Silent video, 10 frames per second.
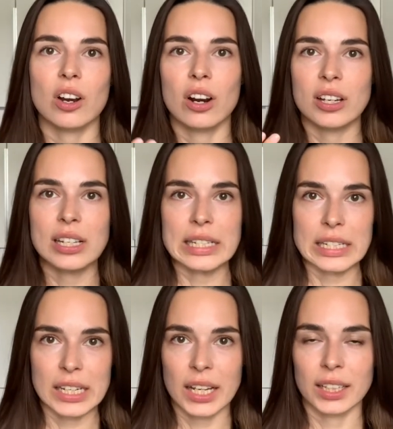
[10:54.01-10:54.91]
are
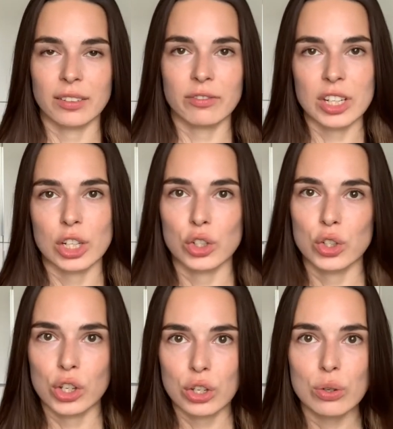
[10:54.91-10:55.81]
easy and convenient
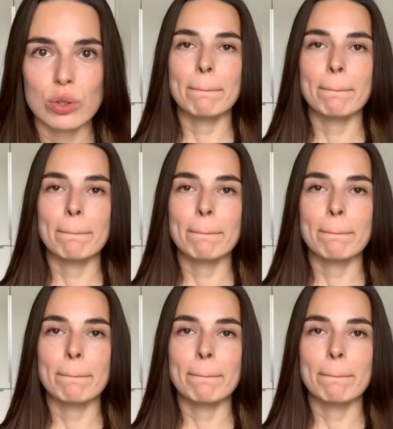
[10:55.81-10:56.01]
to use,